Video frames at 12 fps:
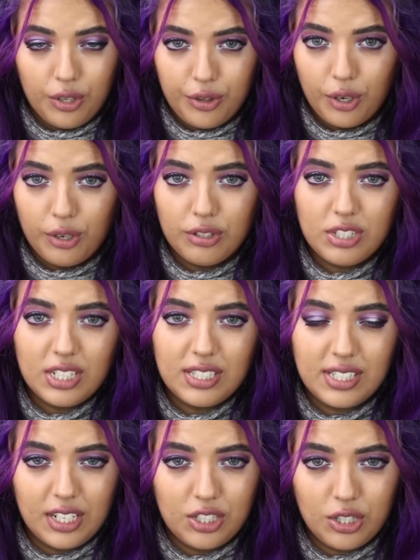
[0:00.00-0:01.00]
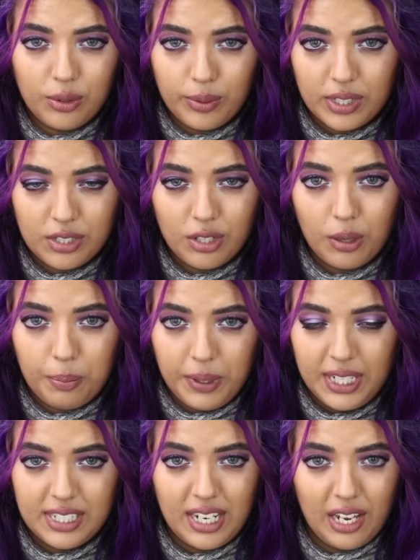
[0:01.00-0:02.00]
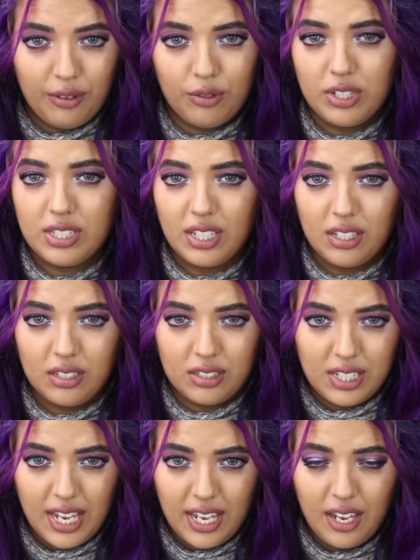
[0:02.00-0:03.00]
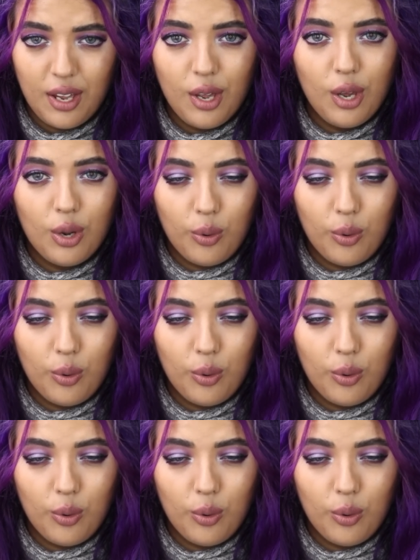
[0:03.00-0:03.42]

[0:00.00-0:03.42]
Although she said she was not beaten every single day,